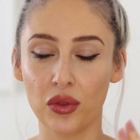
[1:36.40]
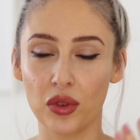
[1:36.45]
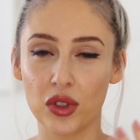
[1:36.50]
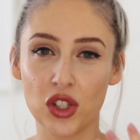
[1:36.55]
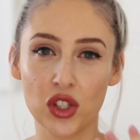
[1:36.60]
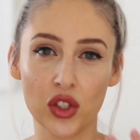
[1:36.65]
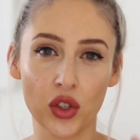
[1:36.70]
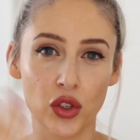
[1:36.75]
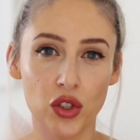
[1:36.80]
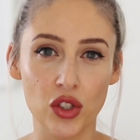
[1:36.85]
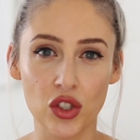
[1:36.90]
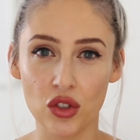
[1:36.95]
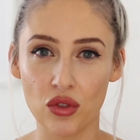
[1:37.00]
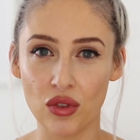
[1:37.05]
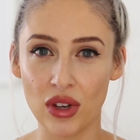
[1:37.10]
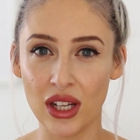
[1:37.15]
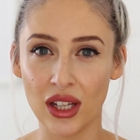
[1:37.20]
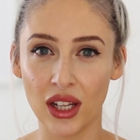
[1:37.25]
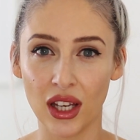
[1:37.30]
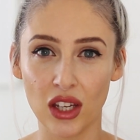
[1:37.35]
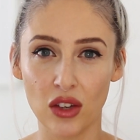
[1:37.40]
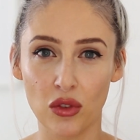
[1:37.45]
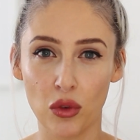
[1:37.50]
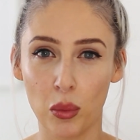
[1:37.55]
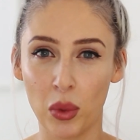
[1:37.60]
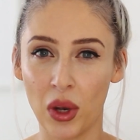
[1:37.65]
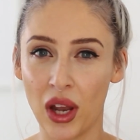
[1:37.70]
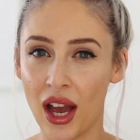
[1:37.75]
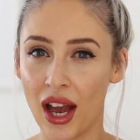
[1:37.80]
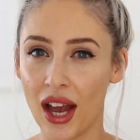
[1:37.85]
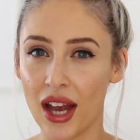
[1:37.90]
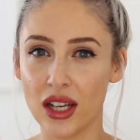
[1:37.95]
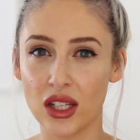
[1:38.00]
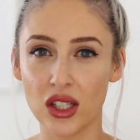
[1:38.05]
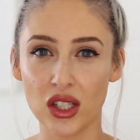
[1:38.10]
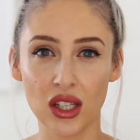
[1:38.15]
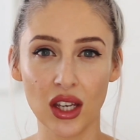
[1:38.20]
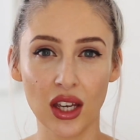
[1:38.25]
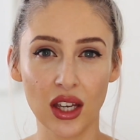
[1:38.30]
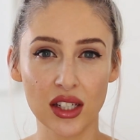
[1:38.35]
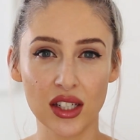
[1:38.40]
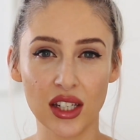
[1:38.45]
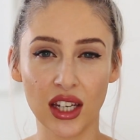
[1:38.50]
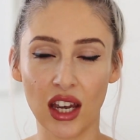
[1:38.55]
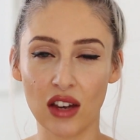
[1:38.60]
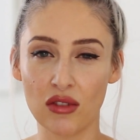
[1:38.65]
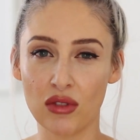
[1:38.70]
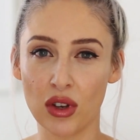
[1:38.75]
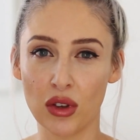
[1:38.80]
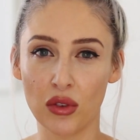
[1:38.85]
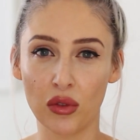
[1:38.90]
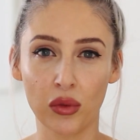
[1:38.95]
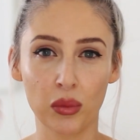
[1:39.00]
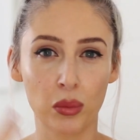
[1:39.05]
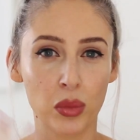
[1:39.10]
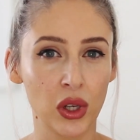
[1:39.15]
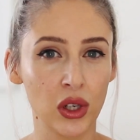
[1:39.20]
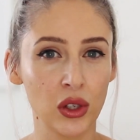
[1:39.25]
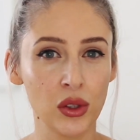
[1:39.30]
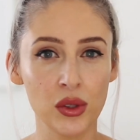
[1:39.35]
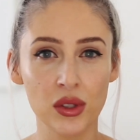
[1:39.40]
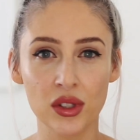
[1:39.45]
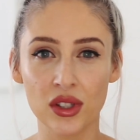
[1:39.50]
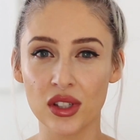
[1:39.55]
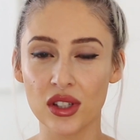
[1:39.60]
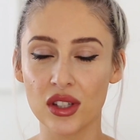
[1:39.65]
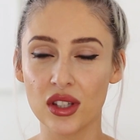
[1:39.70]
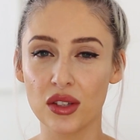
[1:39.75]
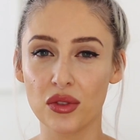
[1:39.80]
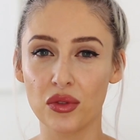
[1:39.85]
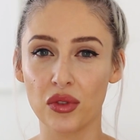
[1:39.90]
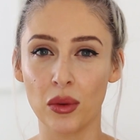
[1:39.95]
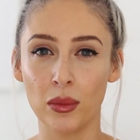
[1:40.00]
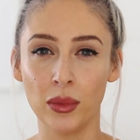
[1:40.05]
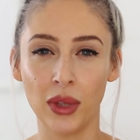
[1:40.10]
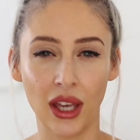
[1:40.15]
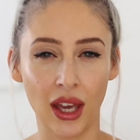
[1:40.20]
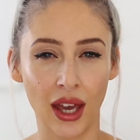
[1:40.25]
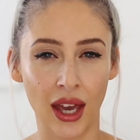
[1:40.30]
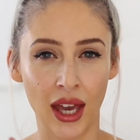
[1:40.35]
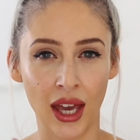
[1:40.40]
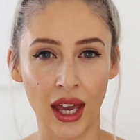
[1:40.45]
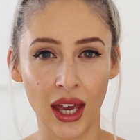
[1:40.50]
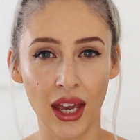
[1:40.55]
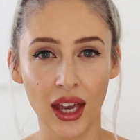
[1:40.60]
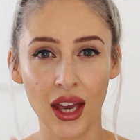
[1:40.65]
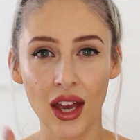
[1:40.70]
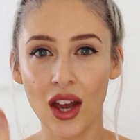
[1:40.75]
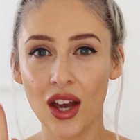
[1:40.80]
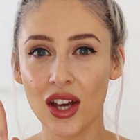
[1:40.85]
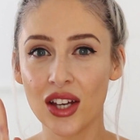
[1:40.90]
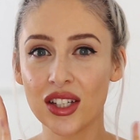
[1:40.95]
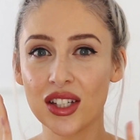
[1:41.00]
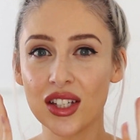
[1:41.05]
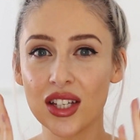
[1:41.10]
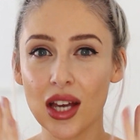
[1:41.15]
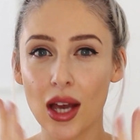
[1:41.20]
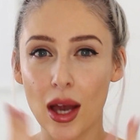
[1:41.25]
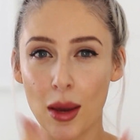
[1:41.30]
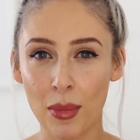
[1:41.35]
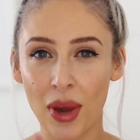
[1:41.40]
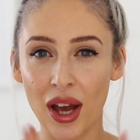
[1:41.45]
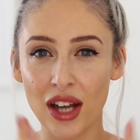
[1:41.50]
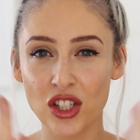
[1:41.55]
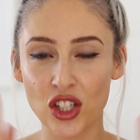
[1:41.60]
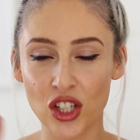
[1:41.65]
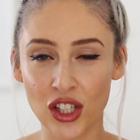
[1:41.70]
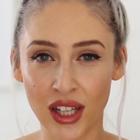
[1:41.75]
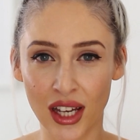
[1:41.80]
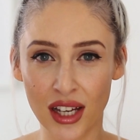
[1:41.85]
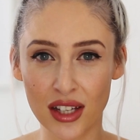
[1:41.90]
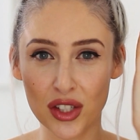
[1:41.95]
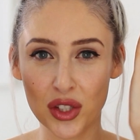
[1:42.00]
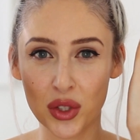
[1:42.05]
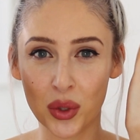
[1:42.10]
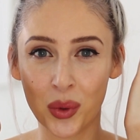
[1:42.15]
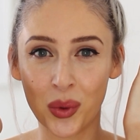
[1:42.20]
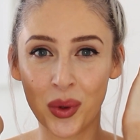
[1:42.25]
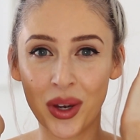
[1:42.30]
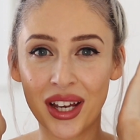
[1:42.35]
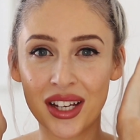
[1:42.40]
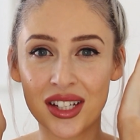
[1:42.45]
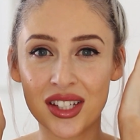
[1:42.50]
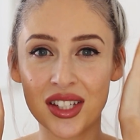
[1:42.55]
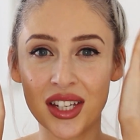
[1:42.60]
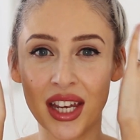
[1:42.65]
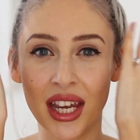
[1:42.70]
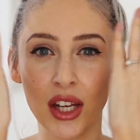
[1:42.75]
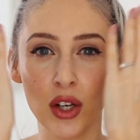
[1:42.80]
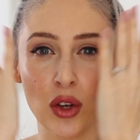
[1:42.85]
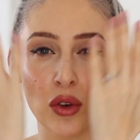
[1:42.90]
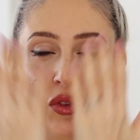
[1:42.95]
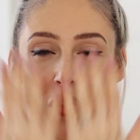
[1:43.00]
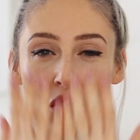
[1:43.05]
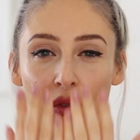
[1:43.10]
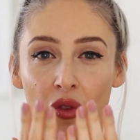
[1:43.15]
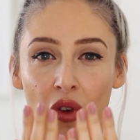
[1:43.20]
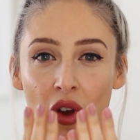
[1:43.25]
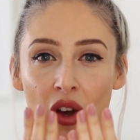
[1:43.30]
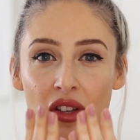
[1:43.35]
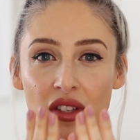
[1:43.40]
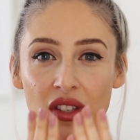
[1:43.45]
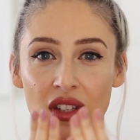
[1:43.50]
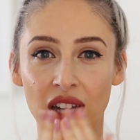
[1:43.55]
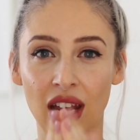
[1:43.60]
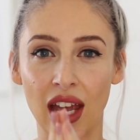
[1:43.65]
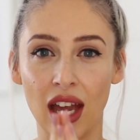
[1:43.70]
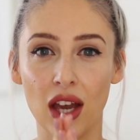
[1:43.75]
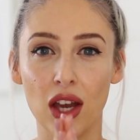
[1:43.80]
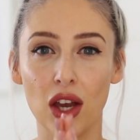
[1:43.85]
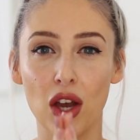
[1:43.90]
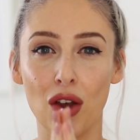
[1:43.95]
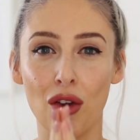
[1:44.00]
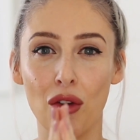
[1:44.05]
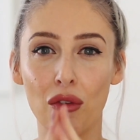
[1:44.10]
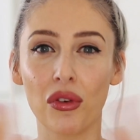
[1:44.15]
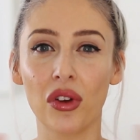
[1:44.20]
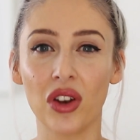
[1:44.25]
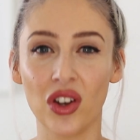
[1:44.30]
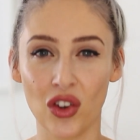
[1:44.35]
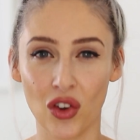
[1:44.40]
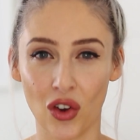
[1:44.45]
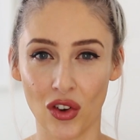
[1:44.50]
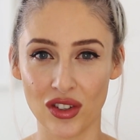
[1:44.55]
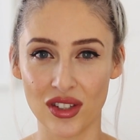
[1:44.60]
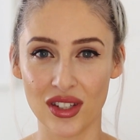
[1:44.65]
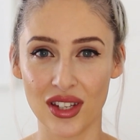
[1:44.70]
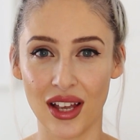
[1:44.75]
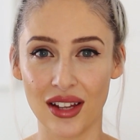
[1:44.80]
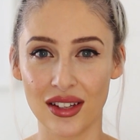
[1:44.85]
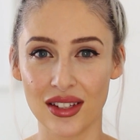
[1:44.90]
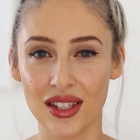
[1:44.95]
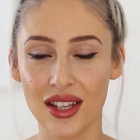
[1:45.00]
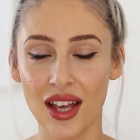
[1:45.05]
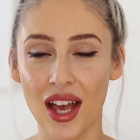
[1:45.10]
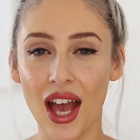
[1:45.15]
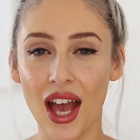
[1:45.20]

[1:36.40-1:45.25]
sunscreen that you've applied, to get rid of pollutants from the air. Imagine that. So it's taken off the first layer of nonsense.